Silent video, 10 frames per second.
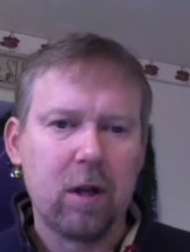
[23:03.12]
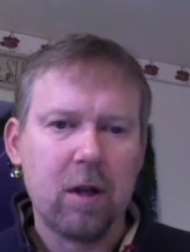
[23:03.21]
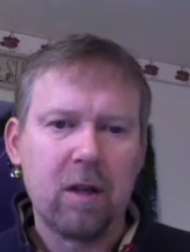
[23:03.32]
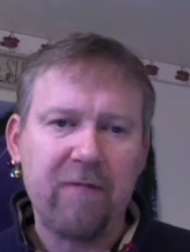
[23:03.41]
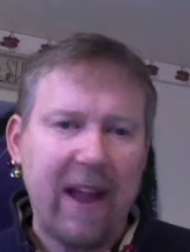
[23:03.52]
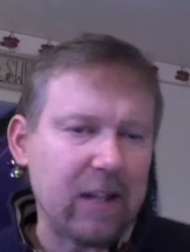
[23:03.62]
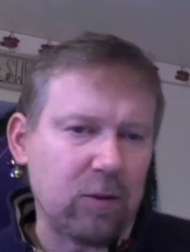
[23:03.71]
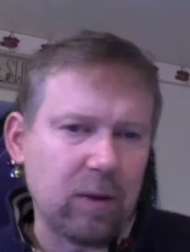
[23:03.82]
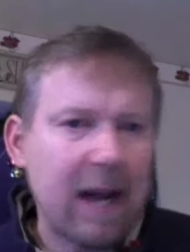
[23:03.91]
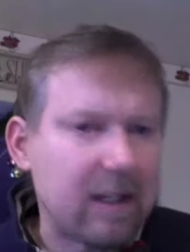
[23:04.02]
fans would like to
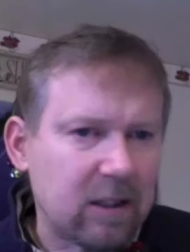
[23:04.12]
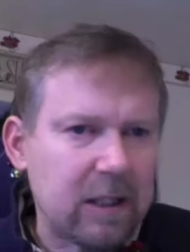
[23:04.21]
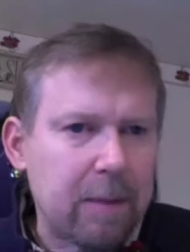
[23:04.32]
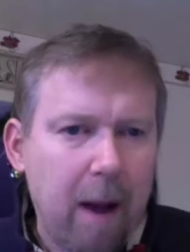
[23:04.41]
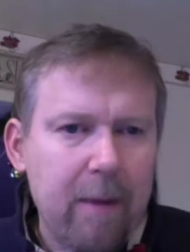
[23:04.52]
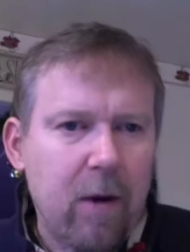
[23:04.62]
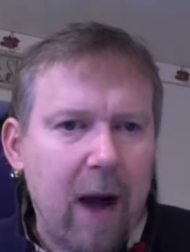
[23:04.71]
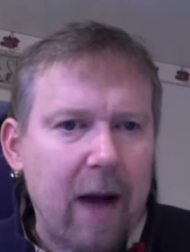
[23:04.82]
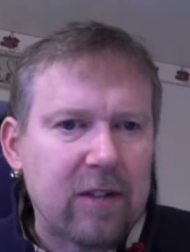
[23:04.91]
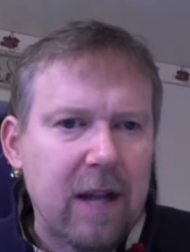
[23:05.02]
see probably Ohio State,
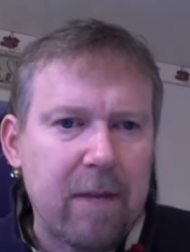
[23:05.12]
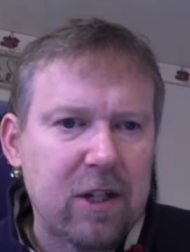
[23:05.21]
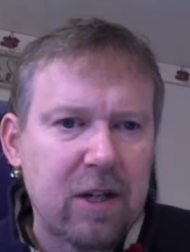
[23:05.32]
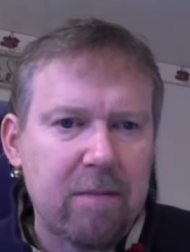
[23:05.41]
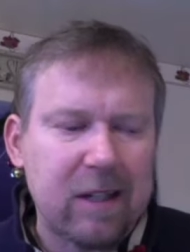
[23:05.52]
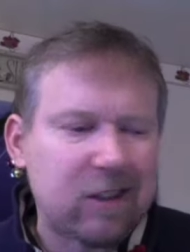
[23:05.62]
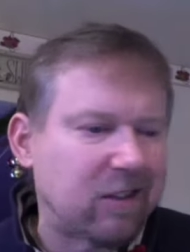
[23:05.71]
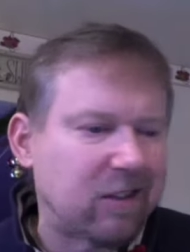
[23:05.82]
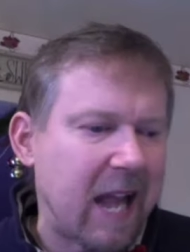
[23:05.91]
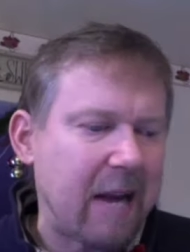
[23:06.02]
Michigan, Michigan State,
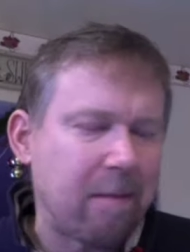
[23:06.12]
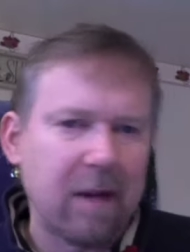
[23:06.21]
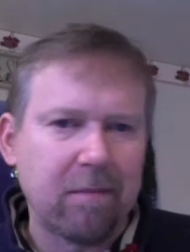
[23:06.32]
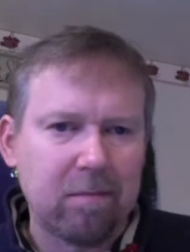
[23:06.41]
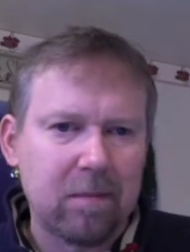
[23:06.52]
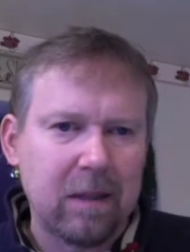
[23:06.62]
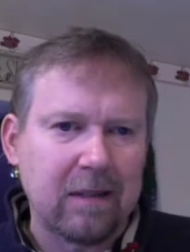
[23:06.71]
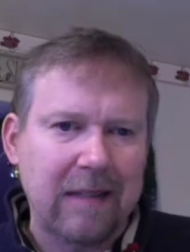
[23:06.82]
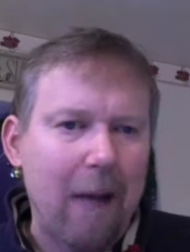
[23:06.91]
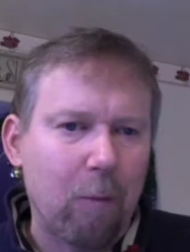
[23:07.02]
but is that,
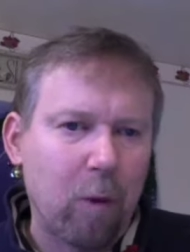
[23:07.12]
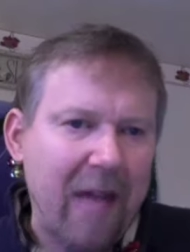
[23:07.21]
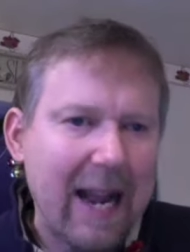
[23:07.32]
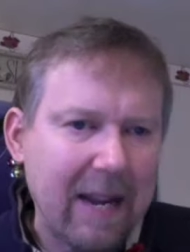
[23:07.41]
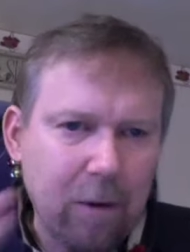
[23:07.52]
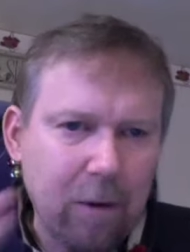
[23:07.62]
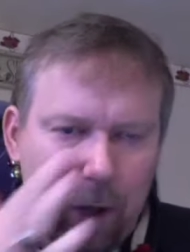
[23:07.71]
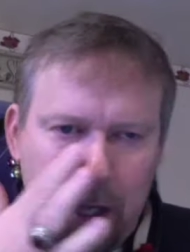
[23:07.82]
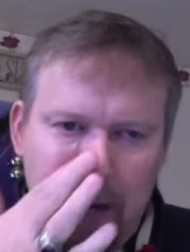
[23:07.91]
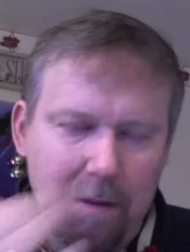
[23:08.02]
would that even really even
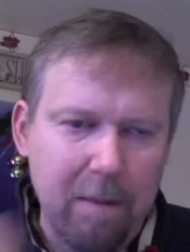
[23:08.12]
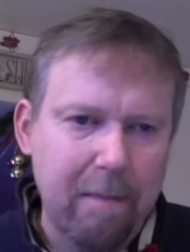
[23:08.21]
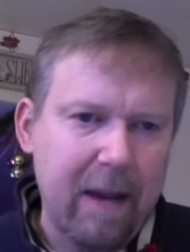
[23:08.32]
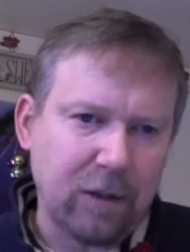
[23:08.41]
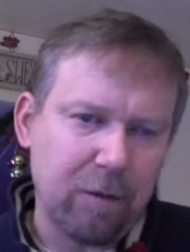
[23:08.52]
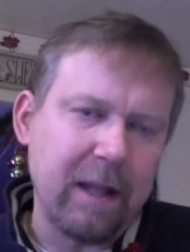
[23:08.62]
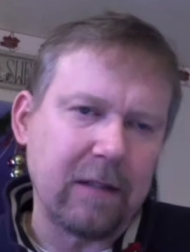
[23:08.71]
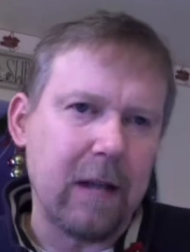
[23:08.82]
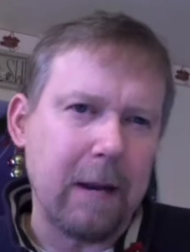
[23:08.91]
be best for Penn State?